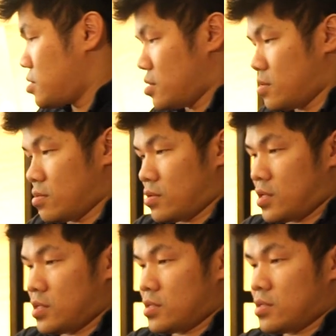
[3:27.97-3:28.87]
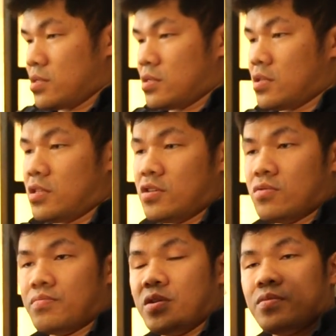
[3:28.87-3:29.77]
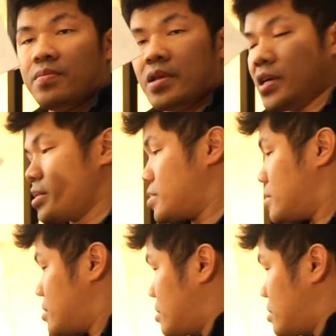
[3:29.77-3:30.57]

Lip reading: Alright, the new build plate.